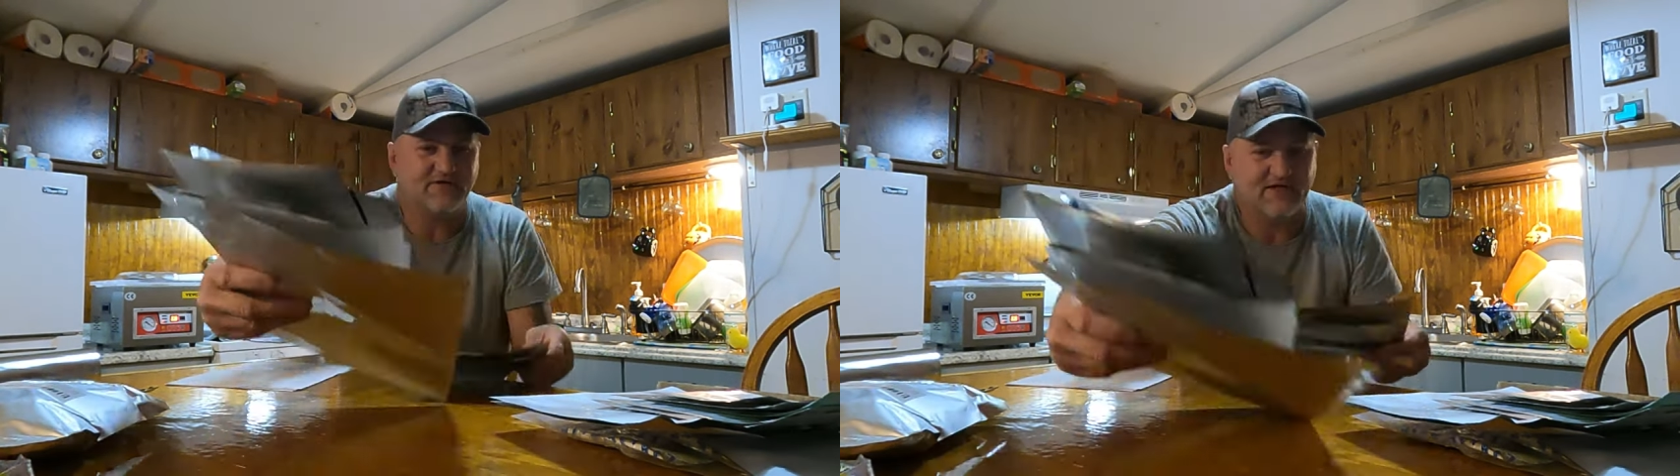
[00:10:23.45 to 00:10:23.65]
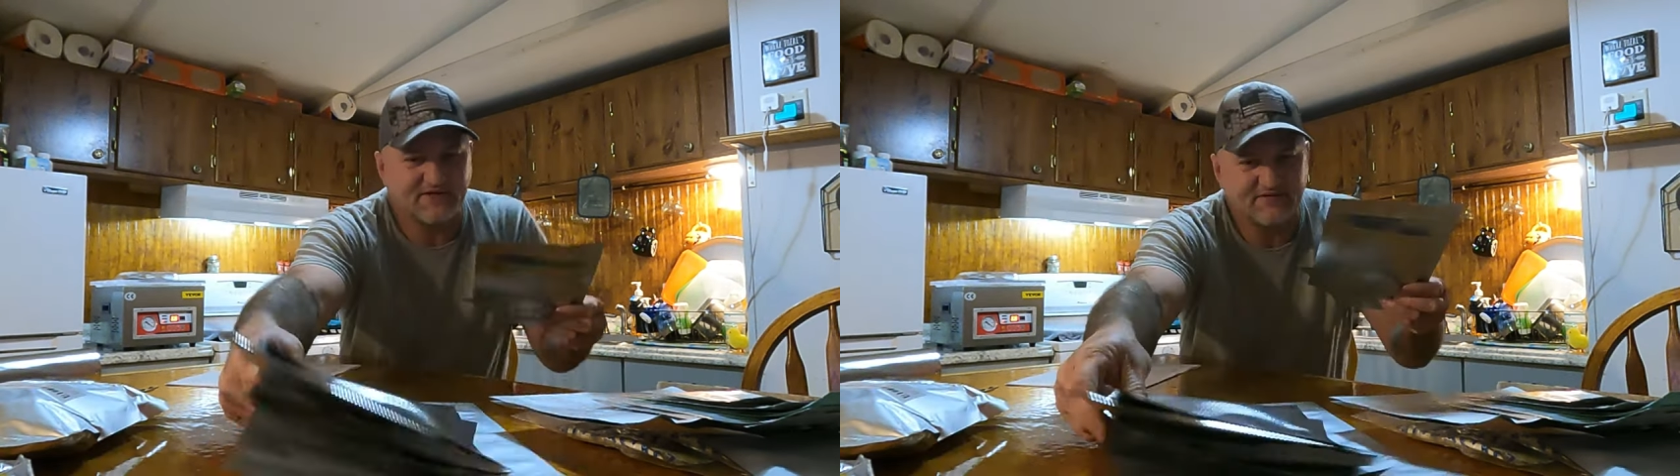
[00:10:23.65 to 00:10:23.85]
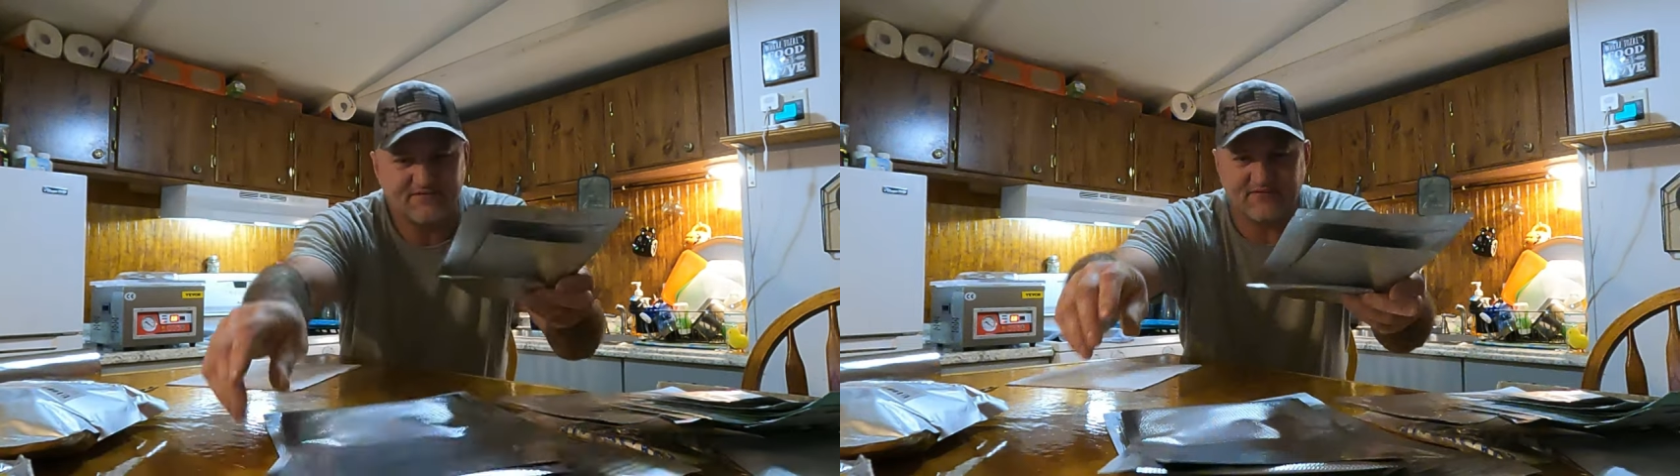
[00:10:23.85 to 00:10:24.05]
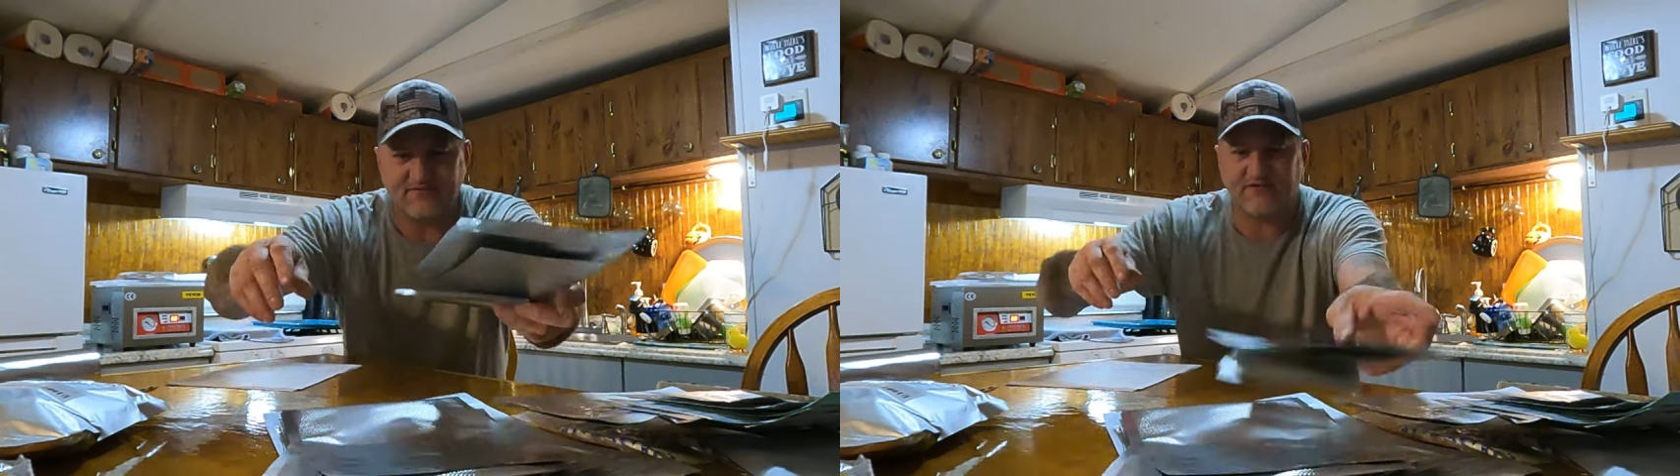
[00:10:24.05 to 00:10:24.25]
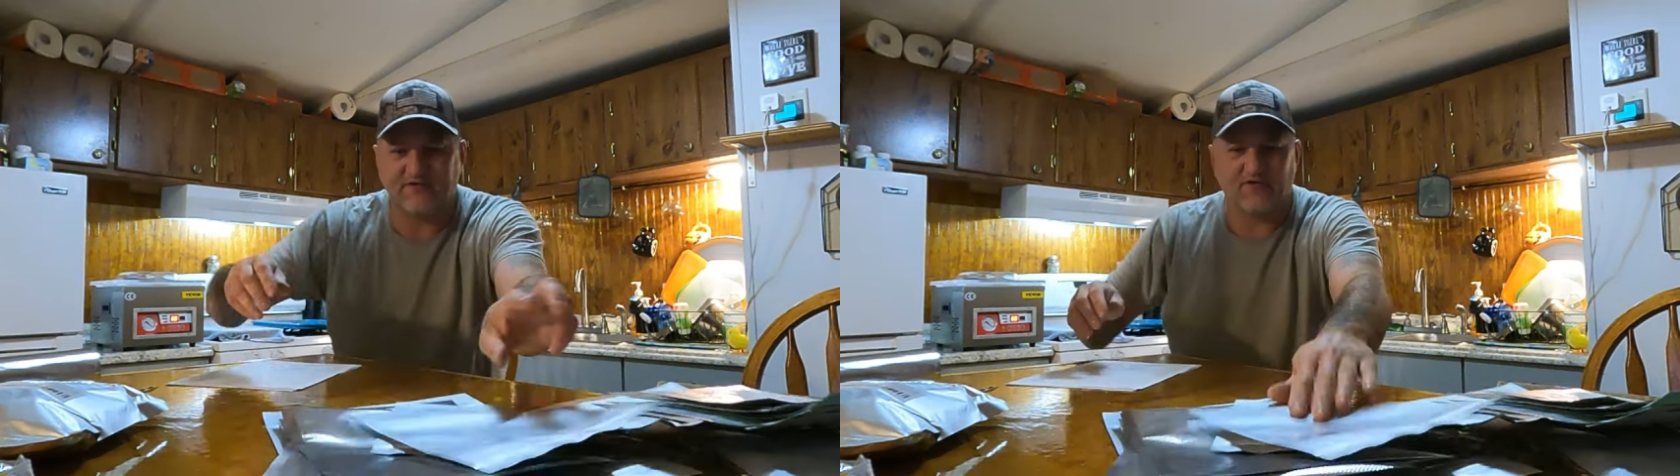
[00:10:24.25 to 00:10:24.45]
It,
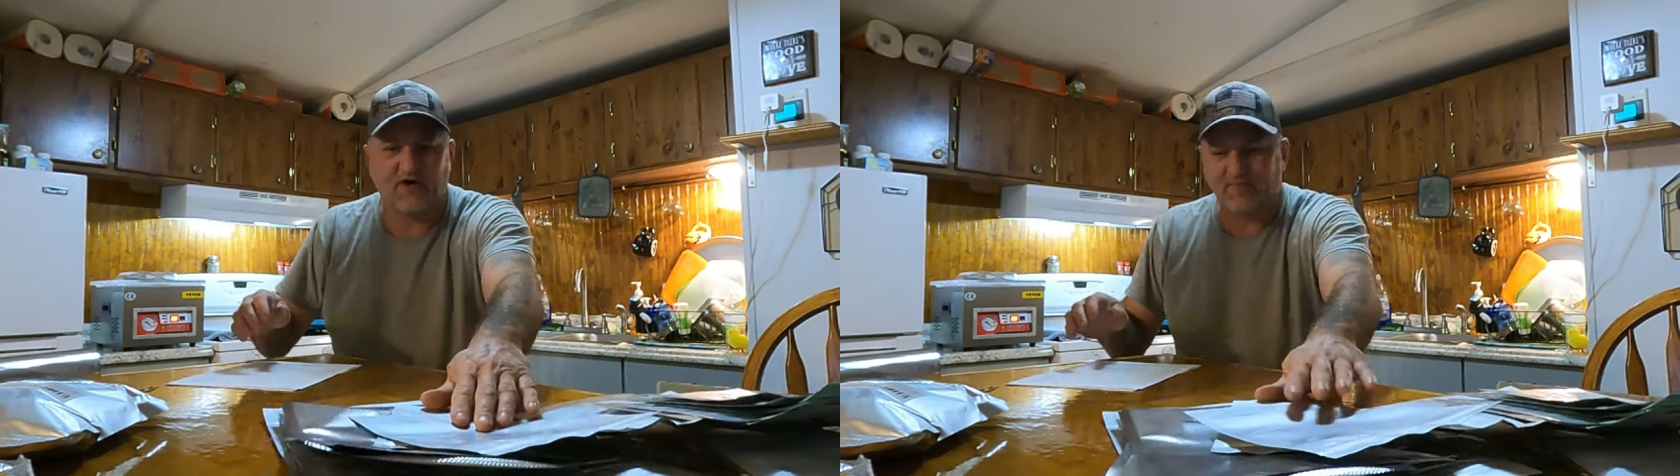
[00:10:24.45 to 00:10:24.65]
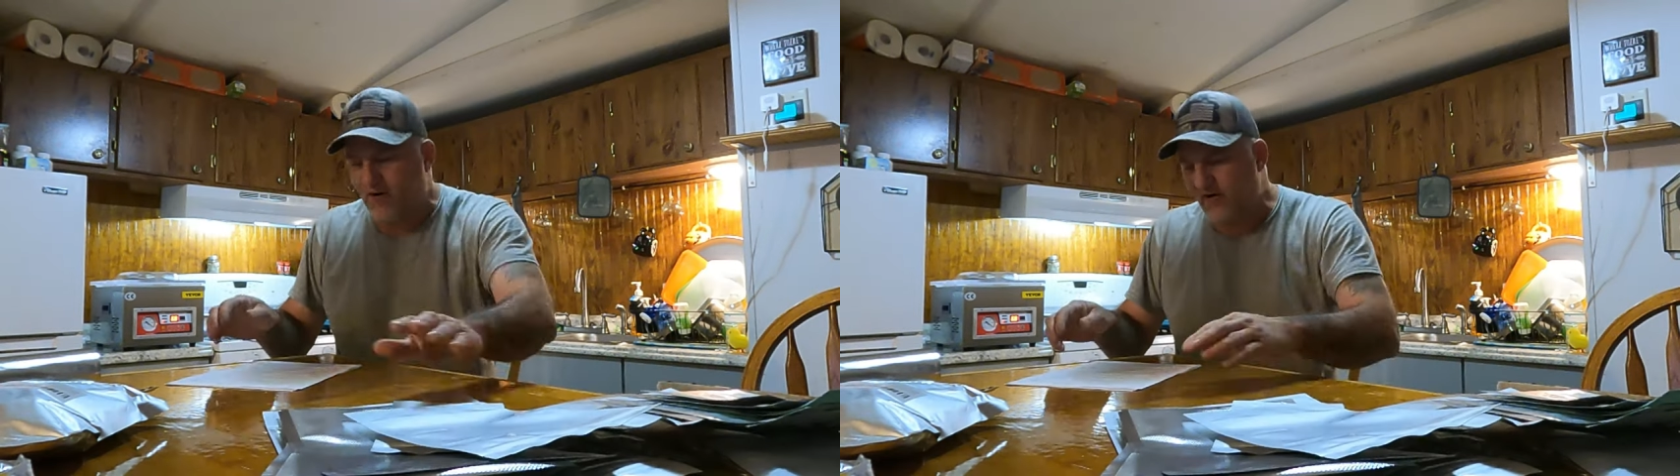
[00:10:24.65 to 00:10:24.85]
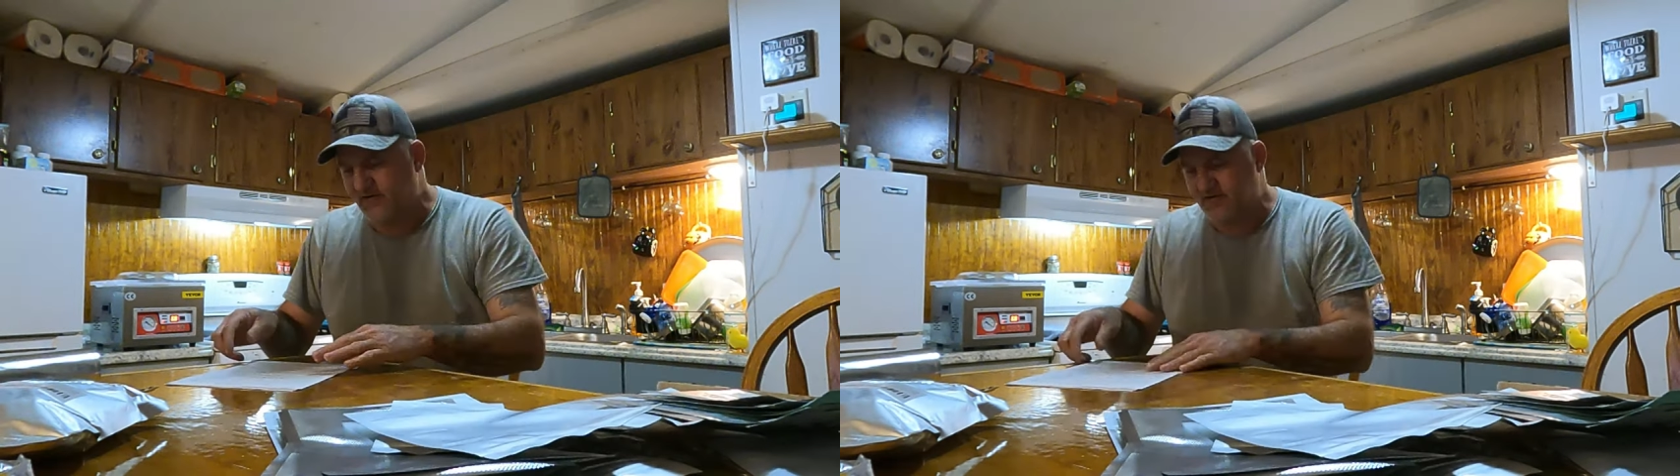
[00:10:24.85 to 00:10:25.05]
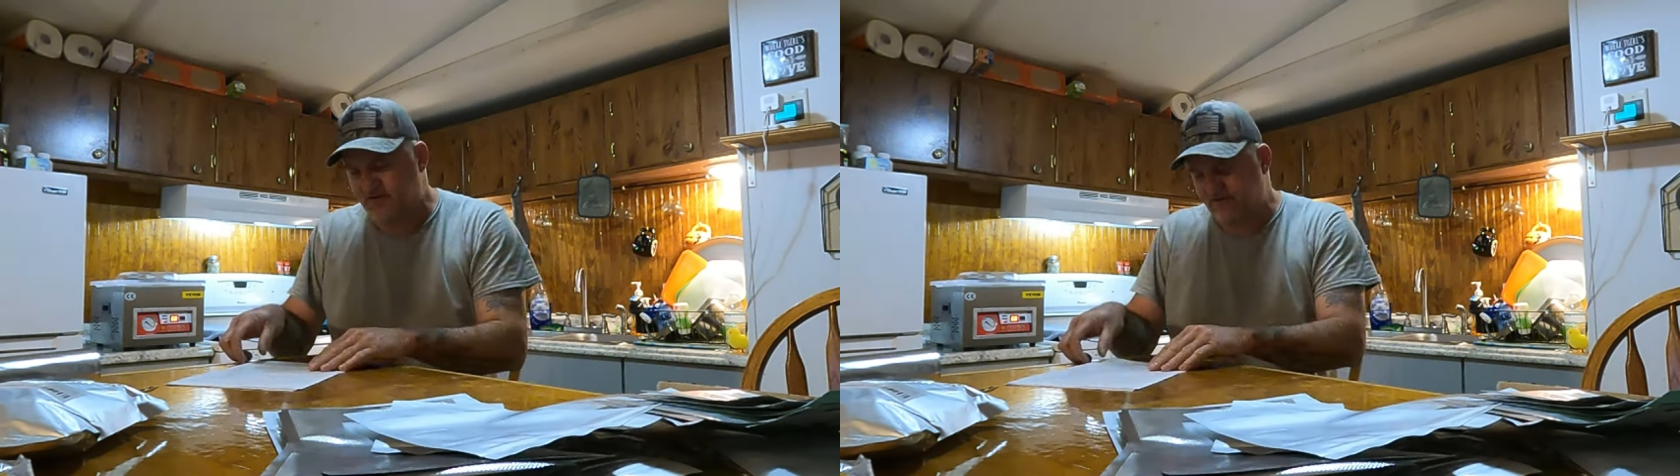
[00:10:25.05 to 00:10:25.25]
they're not marked.